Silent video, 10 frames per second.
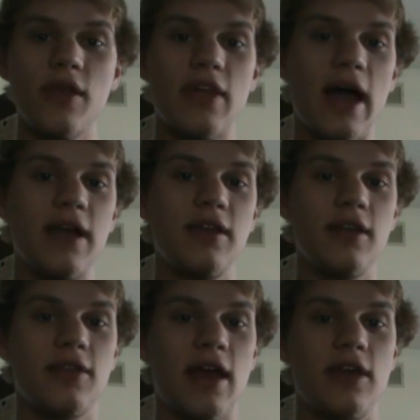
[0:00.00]
the idea
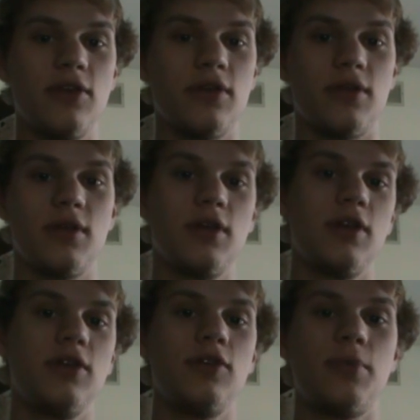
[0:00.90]
is that you'll
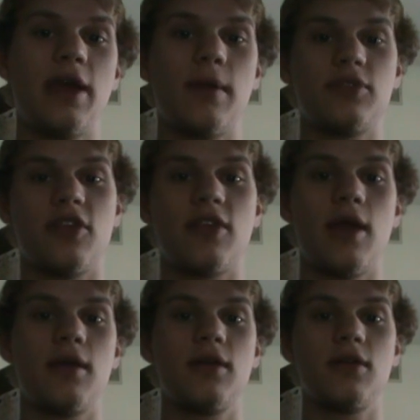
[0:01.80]
be able to
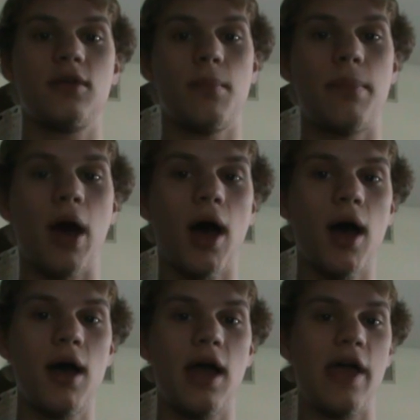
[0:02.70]
say
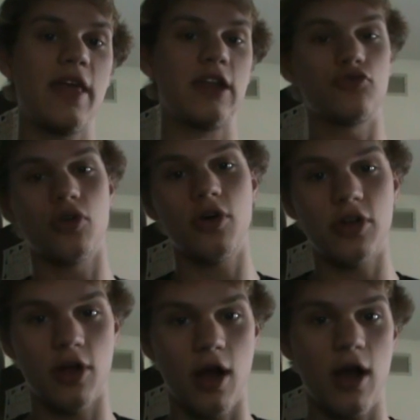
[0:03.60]
ba and then roll
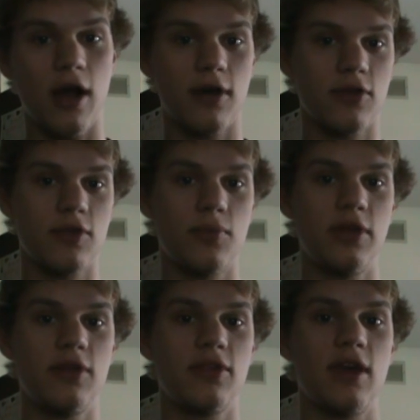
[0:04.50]
your R's
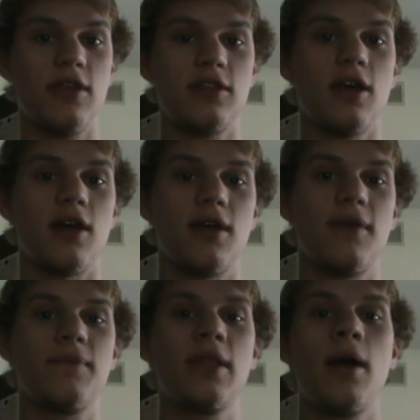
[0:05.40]
when you say the d.
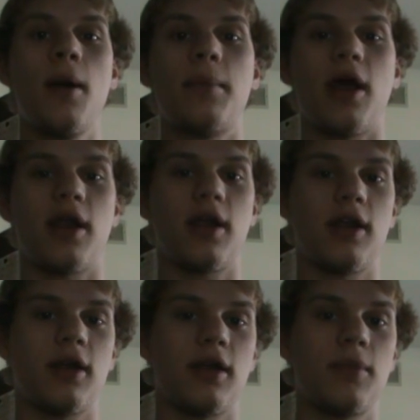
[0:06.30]

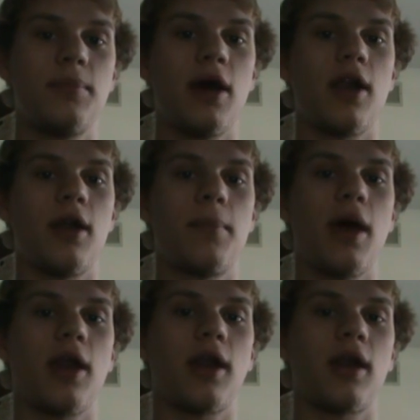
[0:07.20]
Barr, barr,
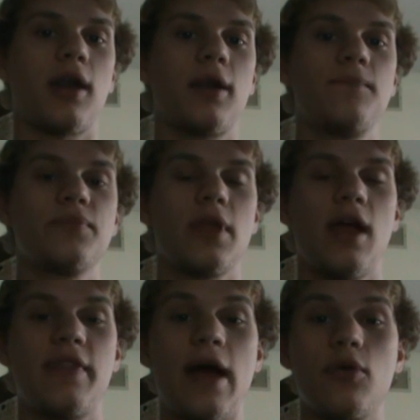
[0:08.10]
barr.
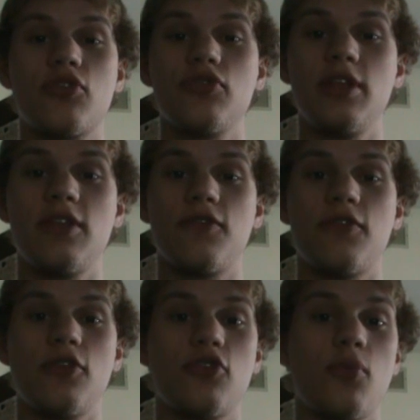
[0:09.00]
And that was really the
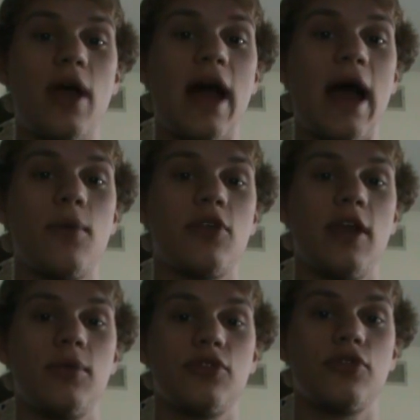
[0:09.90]
first way I was
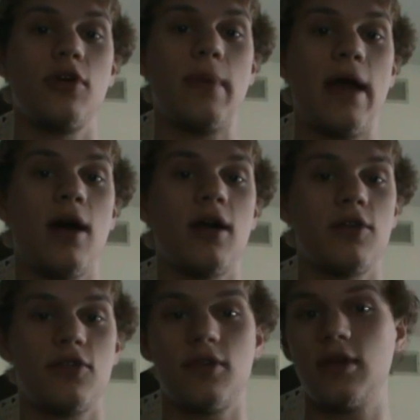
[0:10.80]
able to roll my
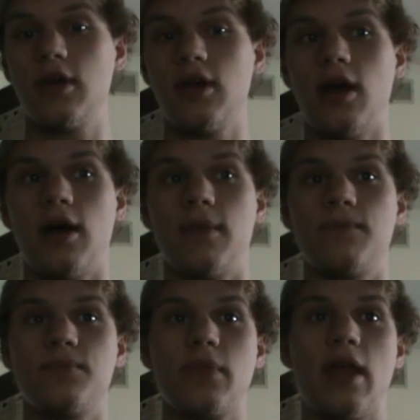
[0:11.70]
R's.
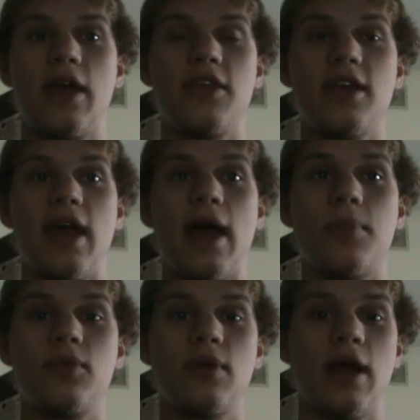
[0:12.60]
I think it
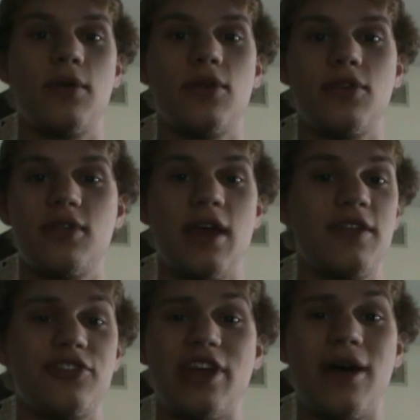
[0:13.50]
happened when I was in
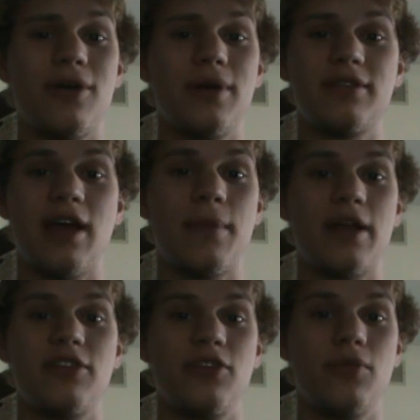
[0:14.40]
the shower one time.
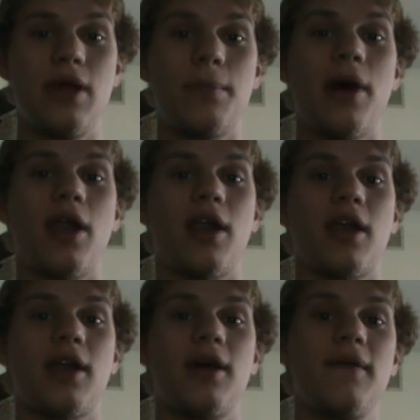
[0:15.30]
I just went barr,
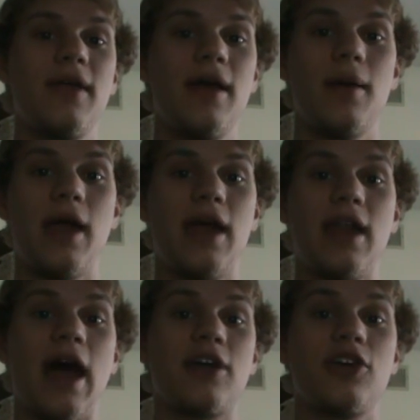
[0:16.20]

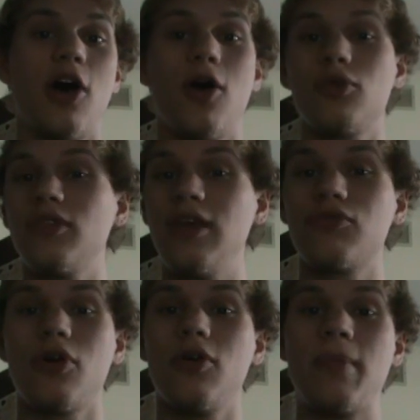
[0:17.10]
and I could only
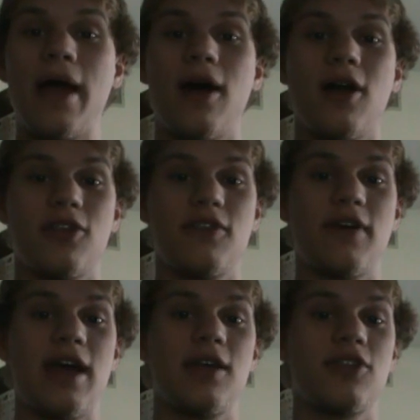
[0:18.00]
roll my R's if
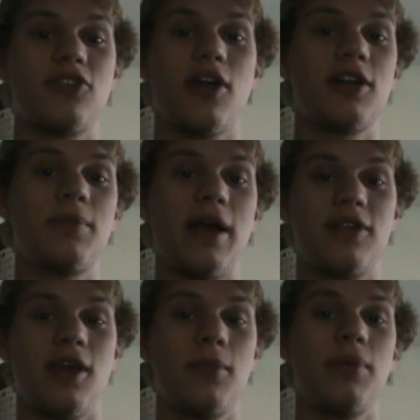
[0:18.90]
I had started by
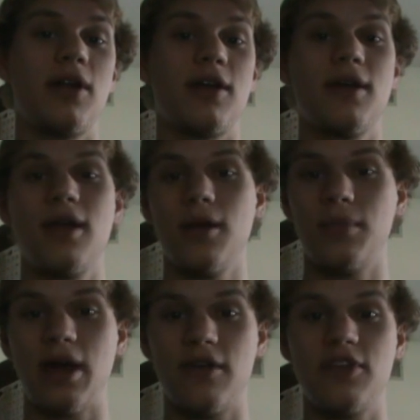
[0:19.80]
saying butter,
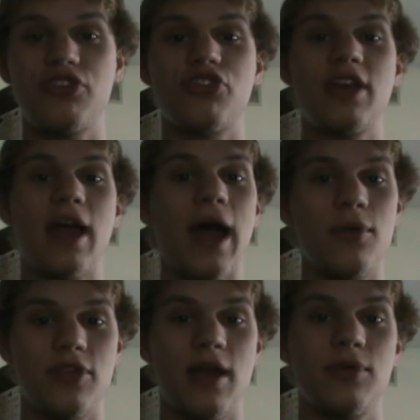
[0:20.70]
but eventually I
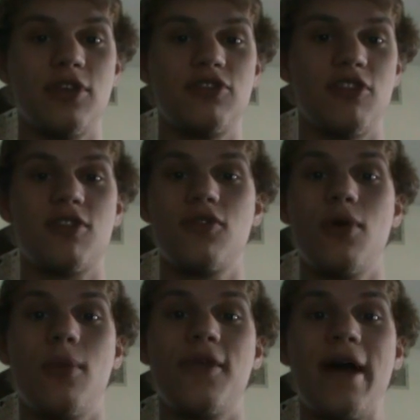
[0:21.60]
was able to just
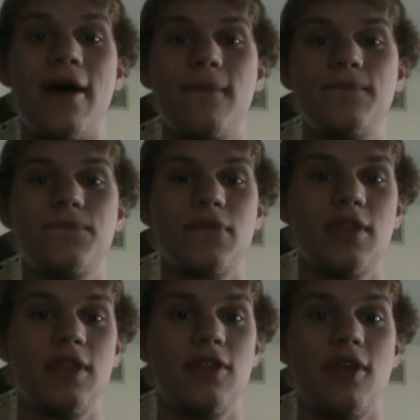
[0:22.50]
do it without
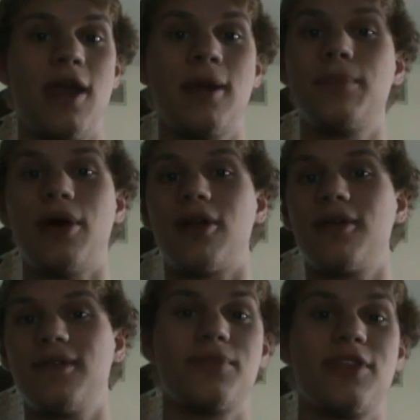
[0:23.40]
saying butter.
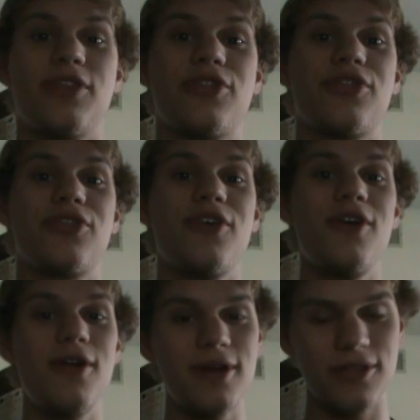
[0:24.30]

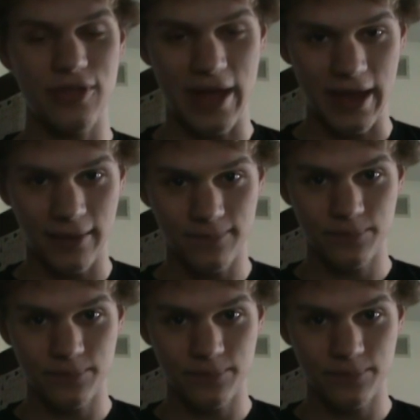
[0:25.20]
Third thing